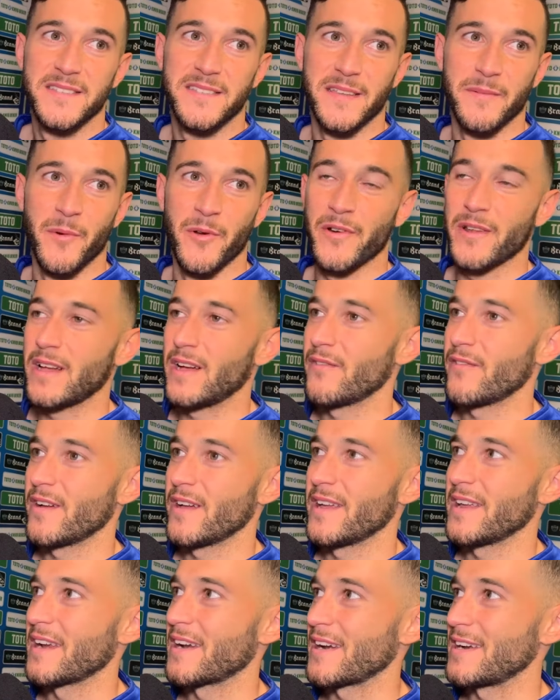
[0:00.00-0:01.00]
Timon have
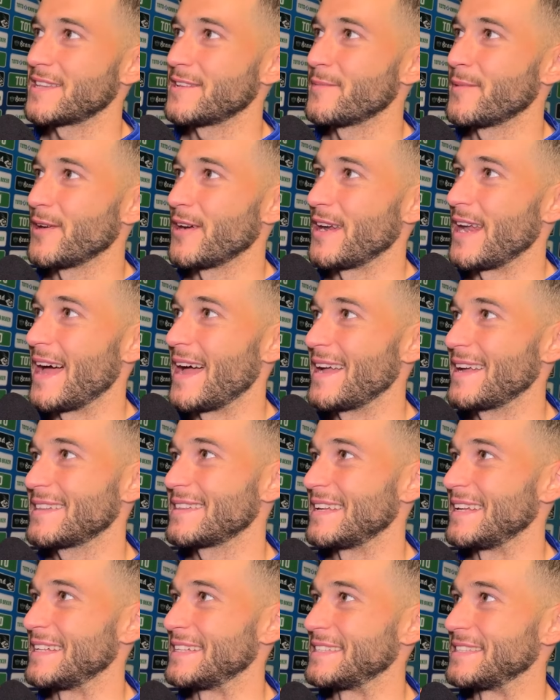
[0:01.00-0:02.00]
an incredible
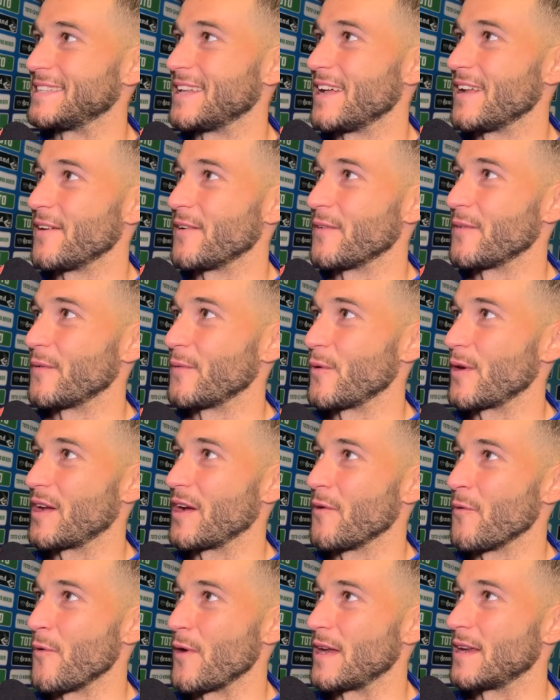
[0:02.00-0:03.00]
night, and we
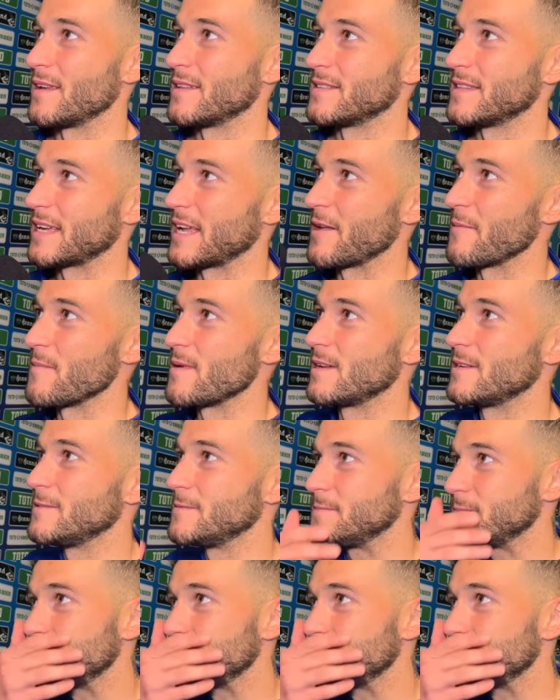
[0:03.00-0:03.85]
can win the game. Yeah.